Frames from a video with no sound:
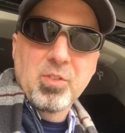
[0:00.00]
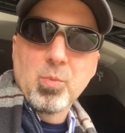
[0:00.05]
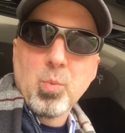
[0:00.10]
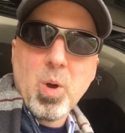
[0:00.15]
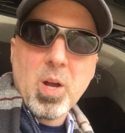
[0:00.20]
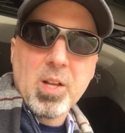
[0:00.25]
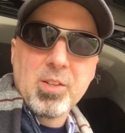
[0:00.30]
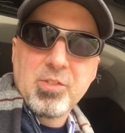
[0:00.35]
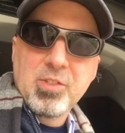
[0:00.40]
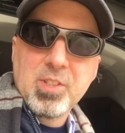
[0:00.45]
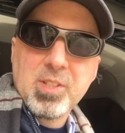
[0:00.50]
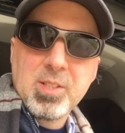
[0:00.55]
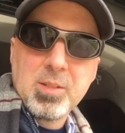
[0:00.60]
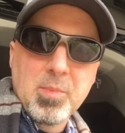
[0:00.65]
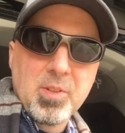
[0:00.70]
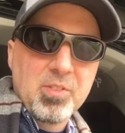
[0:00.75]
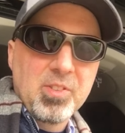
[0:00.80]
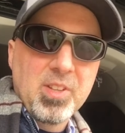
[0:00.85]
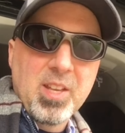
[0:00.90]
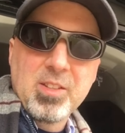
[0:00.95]
Swanson,
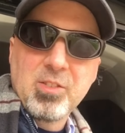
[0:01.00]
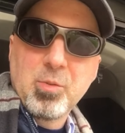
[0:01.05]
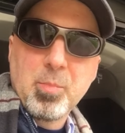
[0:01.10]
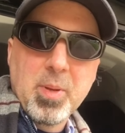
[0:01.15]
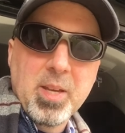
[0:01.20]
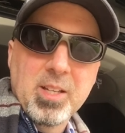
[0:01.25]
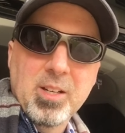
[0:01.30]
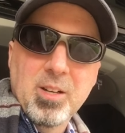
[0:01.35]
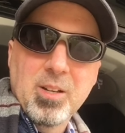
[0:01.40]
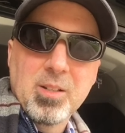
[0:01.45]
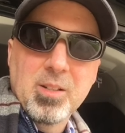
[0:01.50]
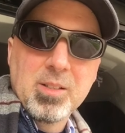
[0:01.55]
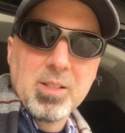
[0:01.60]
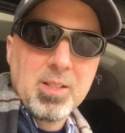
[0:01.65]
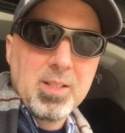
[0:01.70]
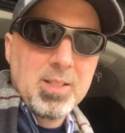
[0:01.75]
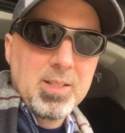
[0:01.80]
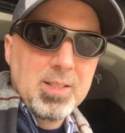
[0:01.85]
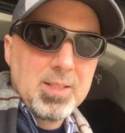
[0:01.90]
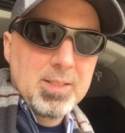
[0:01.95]
Miss
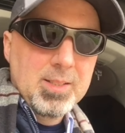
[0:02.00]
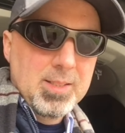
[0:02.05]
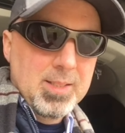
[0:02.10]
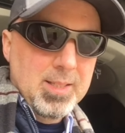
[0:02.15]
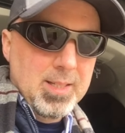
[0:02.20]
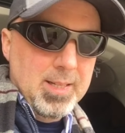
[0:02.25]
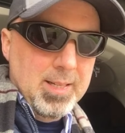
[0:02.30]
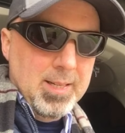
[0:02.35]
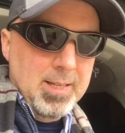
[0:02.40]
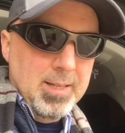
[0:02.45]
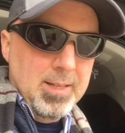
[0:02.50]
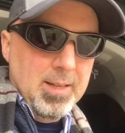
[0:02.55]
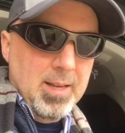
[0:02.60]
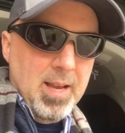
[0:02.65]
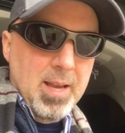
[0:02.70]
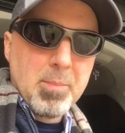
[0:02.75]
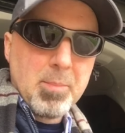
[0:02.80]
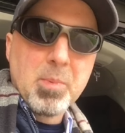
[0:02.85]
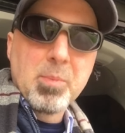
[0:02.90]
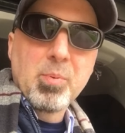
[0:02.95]
Ensminger.
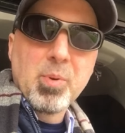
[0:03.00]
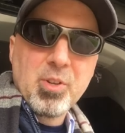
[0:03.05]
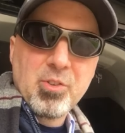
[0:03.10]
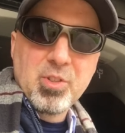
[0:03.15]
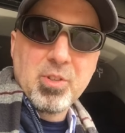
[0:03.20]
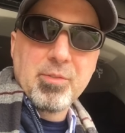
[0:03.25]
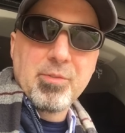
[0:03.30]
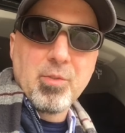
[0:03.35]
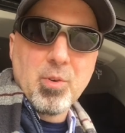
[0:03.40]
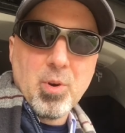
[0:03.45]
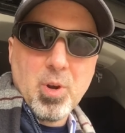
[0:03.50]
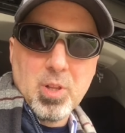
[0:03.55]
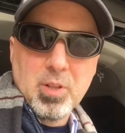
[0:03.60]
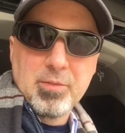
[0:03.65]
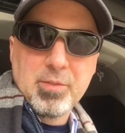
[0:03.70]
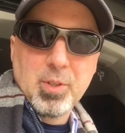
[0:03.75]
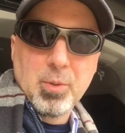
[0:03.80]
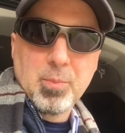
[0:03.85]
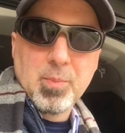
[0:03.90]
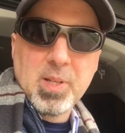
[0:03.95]
I'm appreciative for all
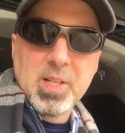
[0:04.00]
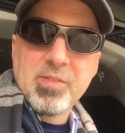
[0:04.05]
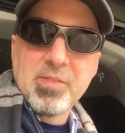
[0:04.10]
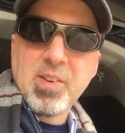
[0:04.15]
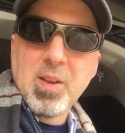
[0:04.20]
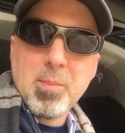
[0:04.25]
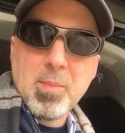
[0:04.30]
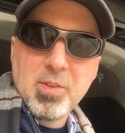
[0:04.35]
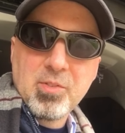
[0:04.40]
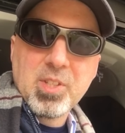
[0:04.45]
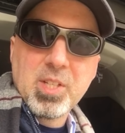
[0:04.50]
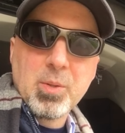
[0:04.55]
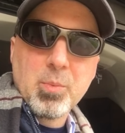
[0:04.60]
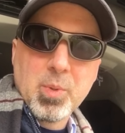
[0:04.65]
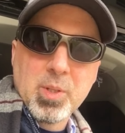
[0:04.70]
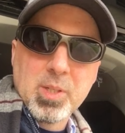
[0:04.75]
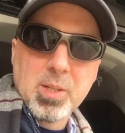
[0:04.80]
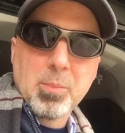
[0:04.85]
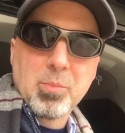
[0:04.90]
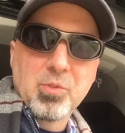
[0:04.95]
of you. And if I miss
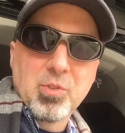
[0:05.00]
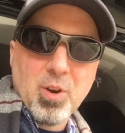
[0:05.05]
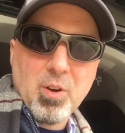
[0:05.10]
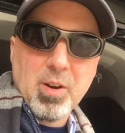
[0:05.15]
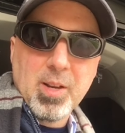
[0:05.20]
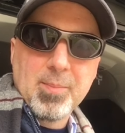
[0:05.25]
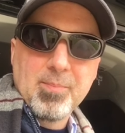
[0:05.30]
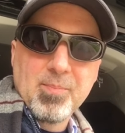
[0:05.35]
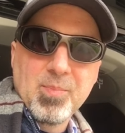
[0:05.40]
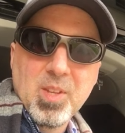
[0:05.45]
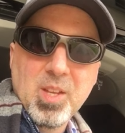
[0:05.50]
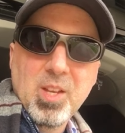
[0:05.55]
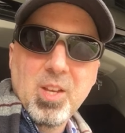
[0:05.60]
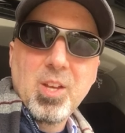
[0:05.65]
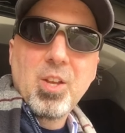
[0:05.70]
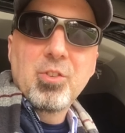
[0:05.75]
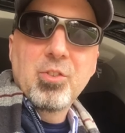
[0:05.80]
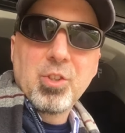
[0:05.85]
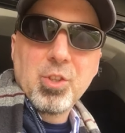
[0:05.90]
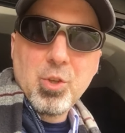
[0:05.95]
anyone, I'm sorry.
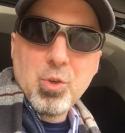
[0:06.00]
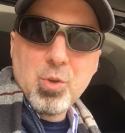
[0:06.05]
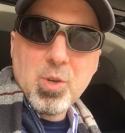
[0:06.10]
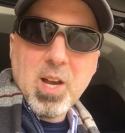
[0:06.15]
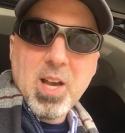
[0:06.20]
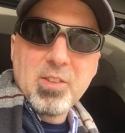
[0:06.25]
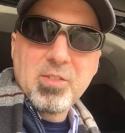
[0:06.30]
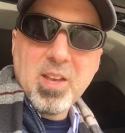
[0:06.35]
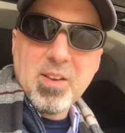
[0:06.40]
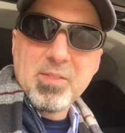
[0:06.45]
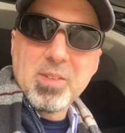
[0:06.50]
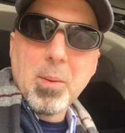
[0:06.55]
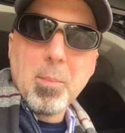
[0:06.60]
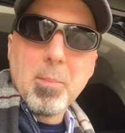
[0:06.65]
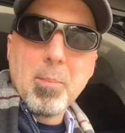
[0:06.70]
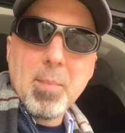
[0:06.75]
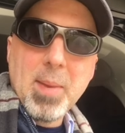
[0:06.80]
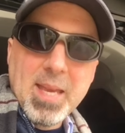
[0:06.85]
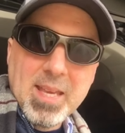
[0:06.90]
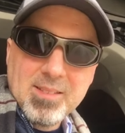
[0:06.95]
So you guys have an
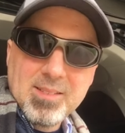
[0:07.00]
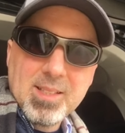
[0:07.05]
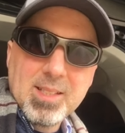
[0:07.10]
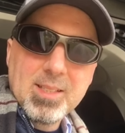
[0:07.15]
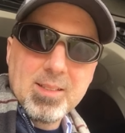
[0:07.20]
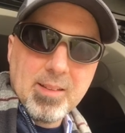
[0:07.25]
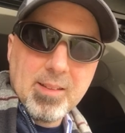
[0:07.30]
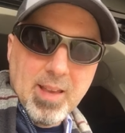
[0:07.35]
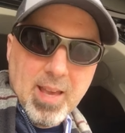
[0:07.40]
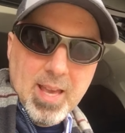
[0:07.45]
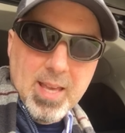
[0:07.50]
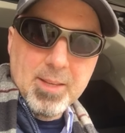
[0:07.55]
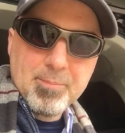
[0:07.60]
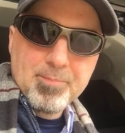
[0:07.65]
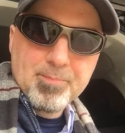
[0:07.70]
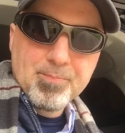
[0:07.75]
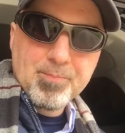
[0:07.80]
amazing day.